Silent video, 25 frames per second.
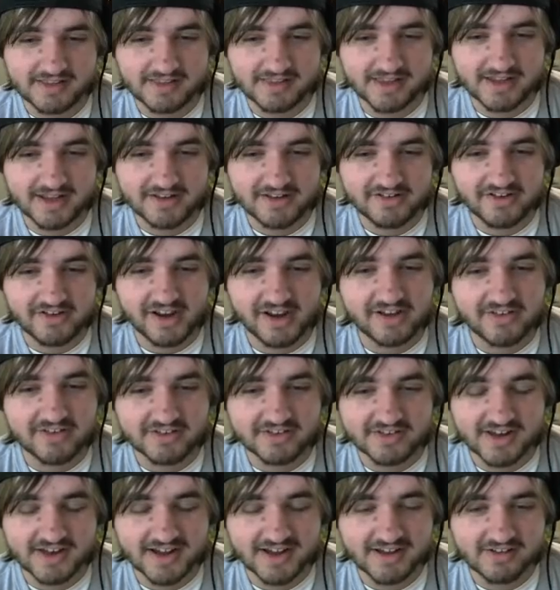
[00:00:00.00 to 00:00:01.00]
They changed
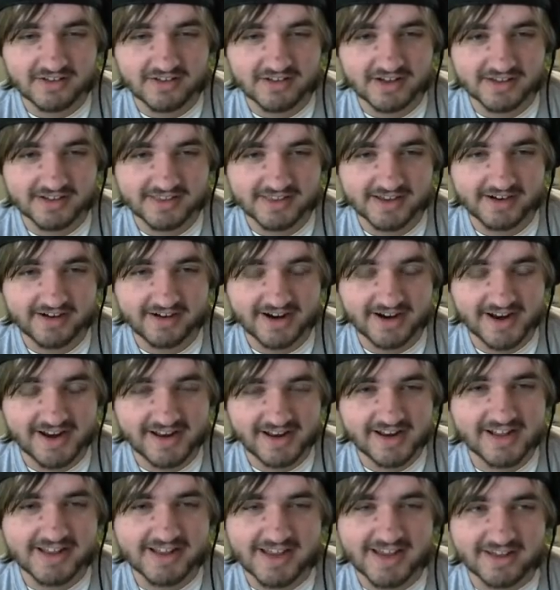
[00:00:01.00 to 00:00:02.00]
his dialogue there. I
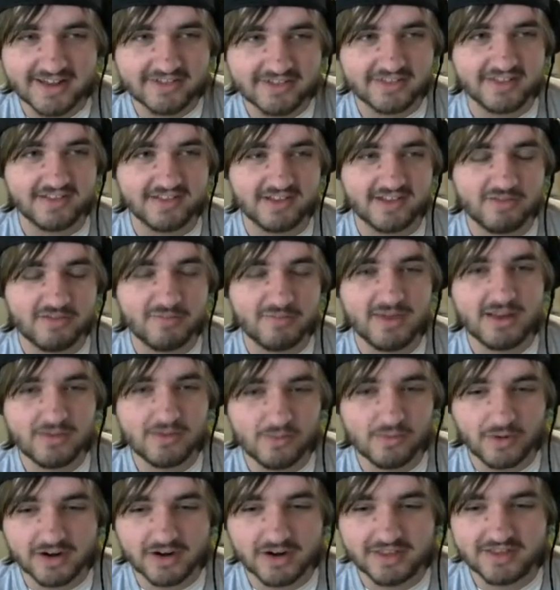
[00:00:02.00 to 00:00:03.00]
didn't catch this. I've
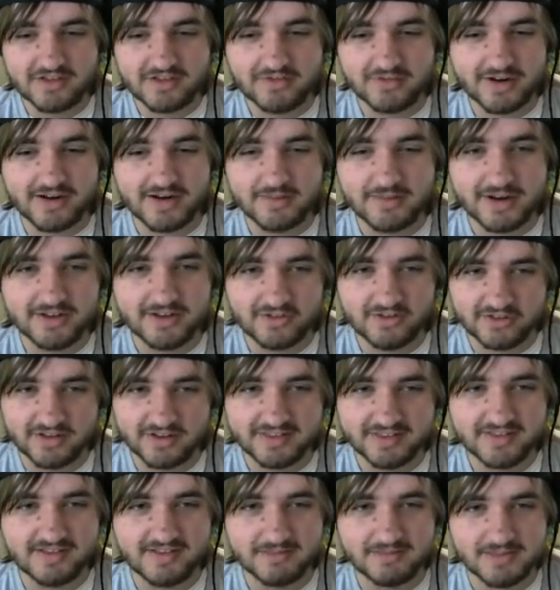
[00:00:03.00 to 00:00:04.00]
beaten one of these randomizers
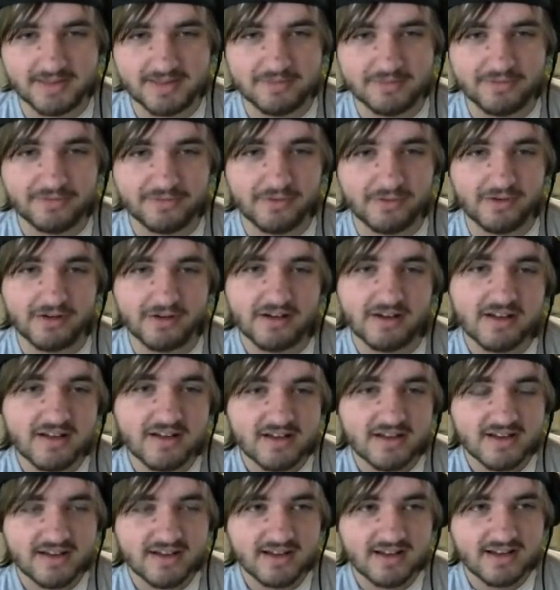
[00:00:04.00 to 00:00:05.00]
on this update before.
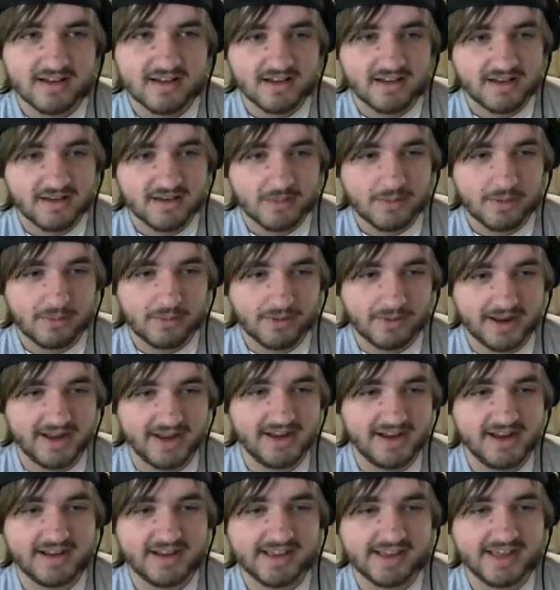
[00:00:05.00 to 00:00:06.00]
But what I
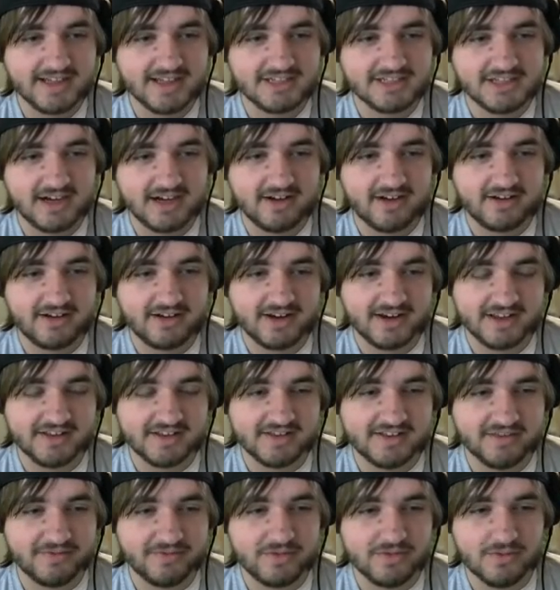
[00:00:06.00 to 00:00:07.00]
didn't catch out on
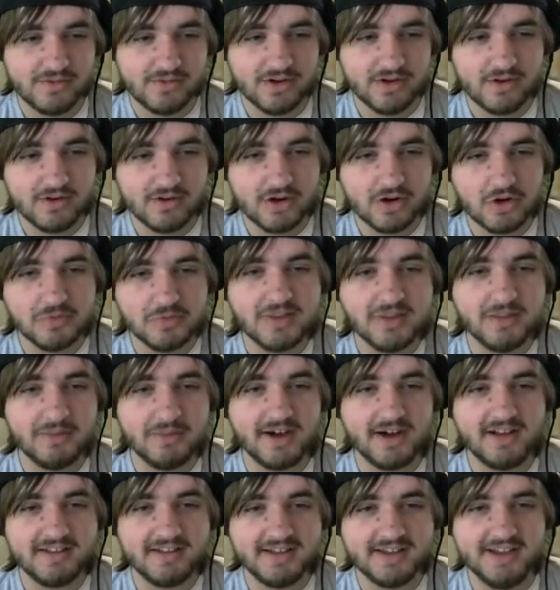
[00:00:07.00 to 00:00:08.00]
is if you don't open the
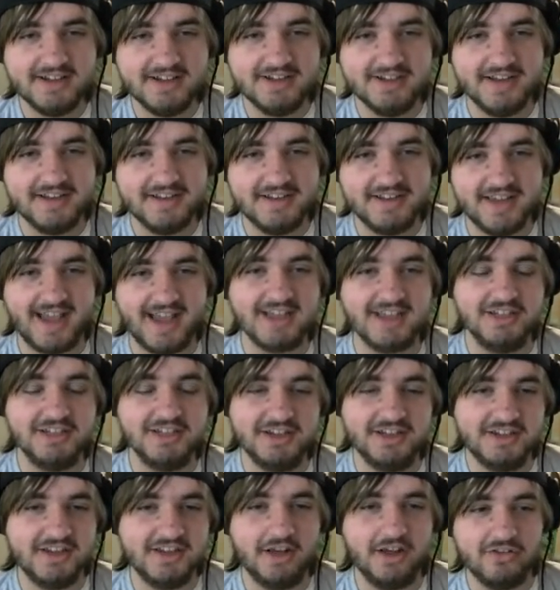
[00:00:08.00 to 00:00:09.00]
boss key chest, he actually
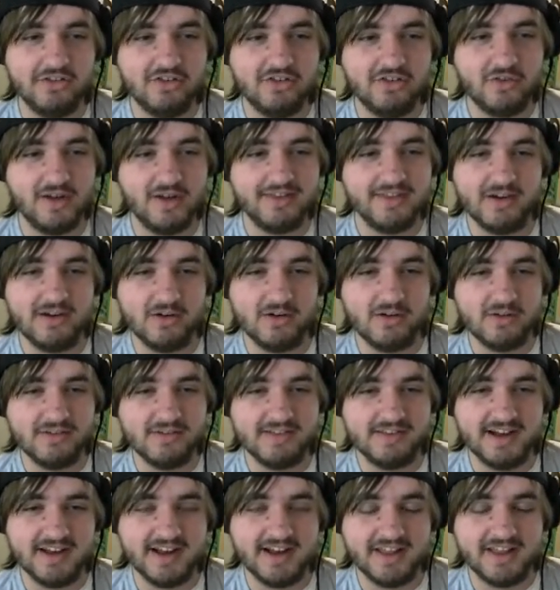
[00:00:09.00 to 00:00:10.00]
just tells you right there what
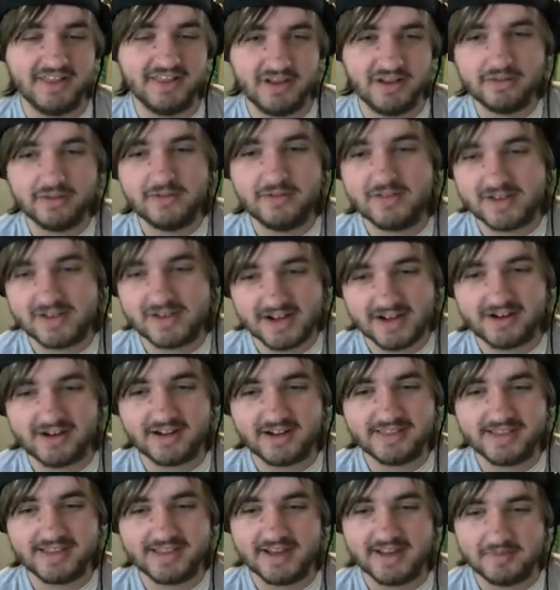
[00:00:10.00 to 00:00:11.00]
was in it. And the only reason I
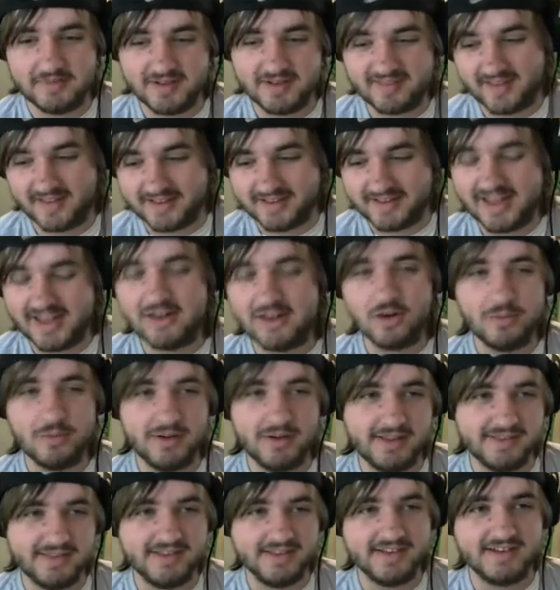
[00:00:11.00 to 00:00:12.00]
caught that is because I did
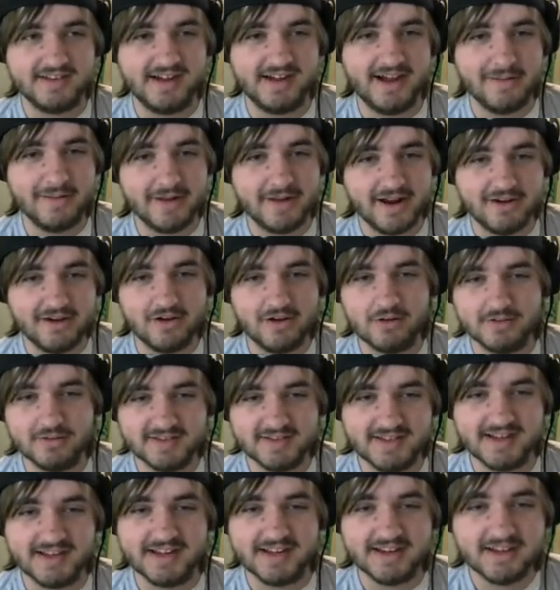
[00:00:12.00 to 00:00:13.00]
open it this time and I know what
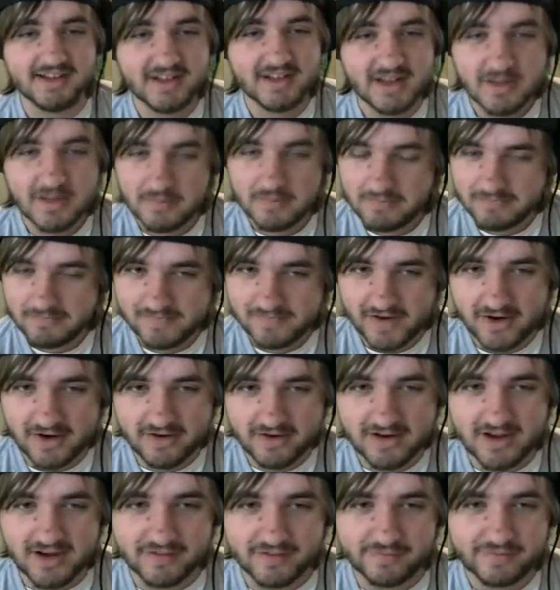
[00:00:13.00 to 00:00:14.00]
was in it. Fair
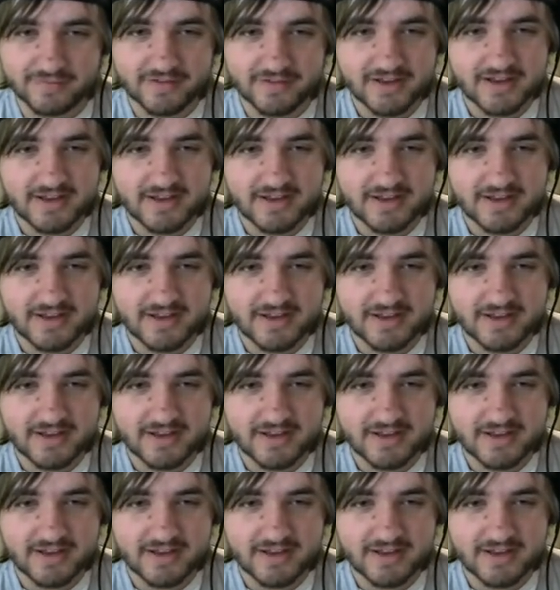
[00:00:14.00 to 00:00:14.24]
enough.